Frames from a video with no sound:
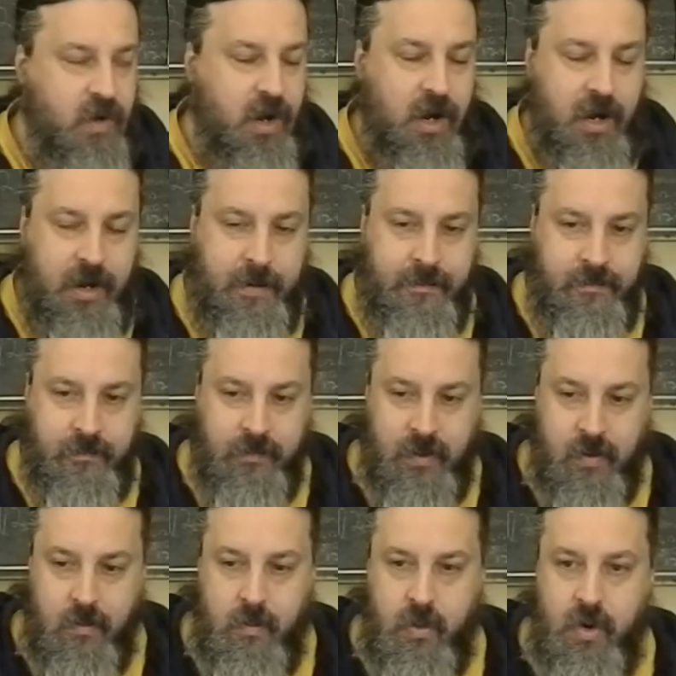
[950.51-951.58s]

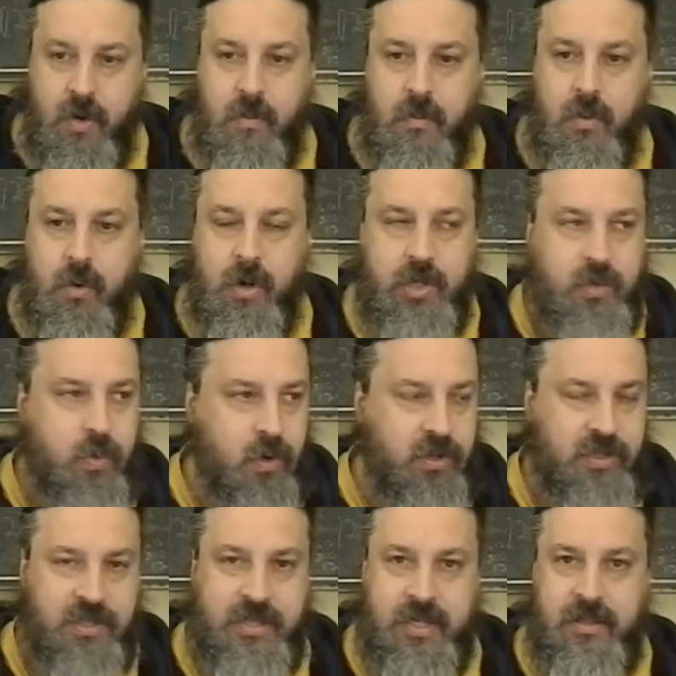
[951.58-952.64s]
more and more
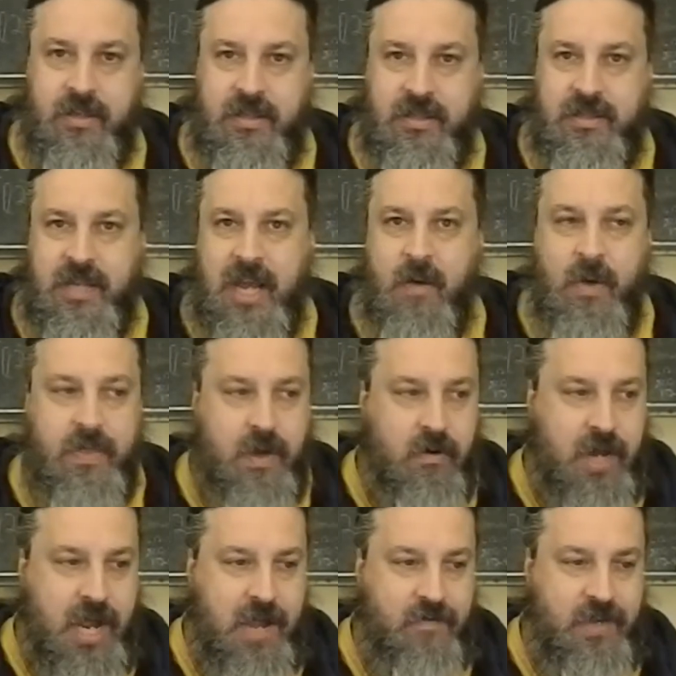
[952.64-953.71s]
towards a secular society
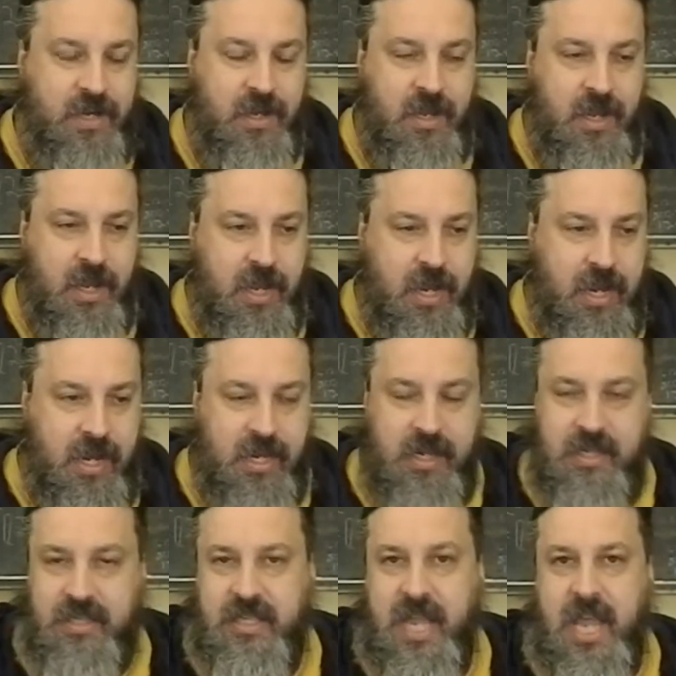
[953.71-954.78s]
without having a
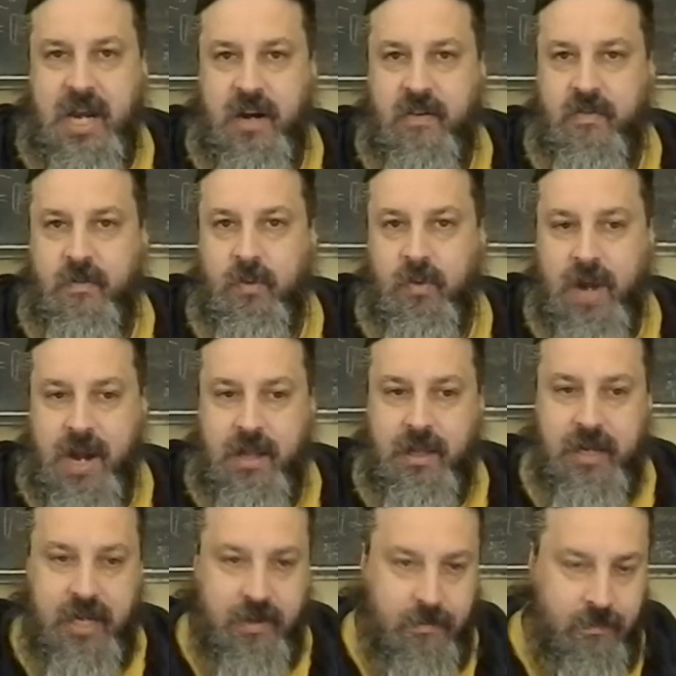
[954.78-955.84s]
standard of
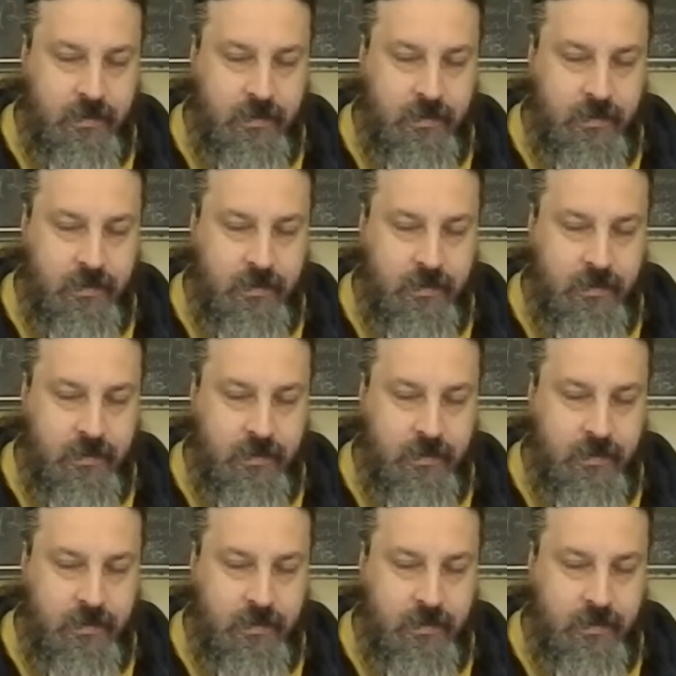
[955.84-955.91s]
morality.